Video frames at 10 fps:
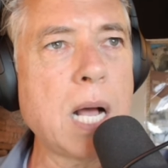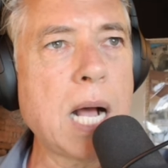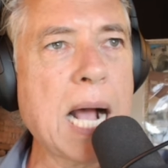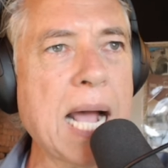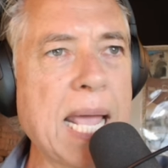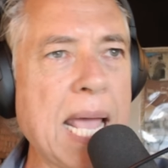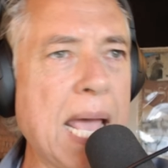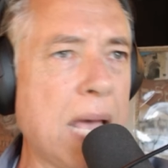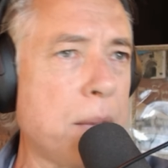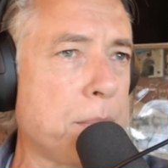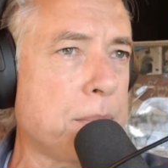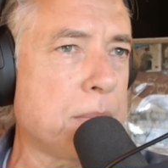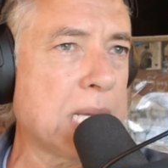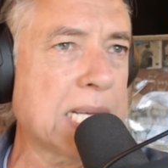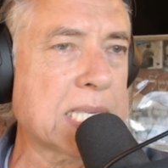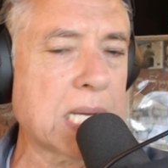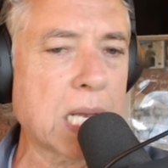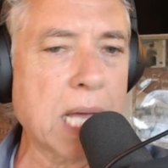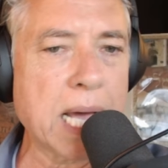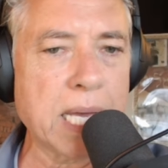I am less
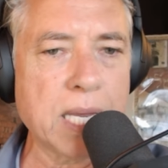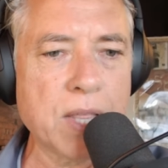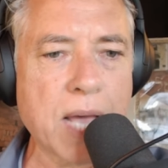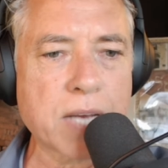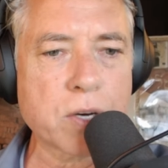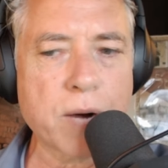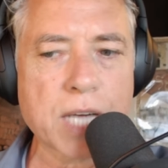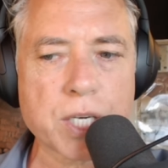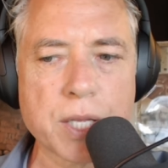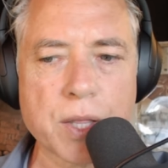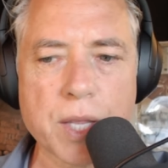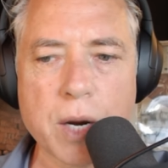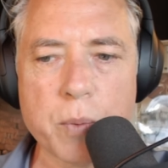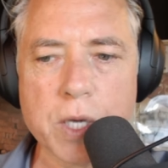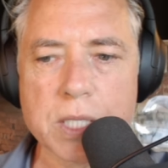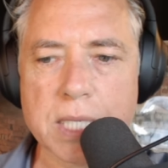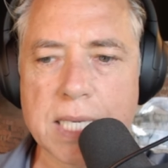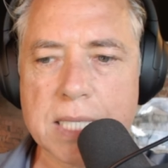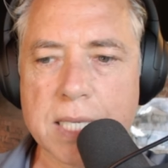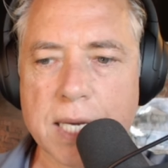inclined in that direction than I was
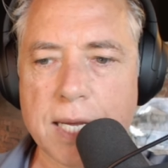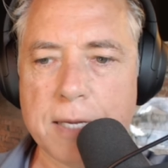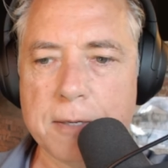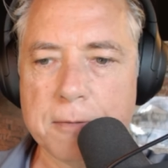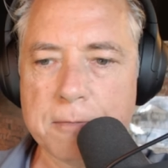yesterday.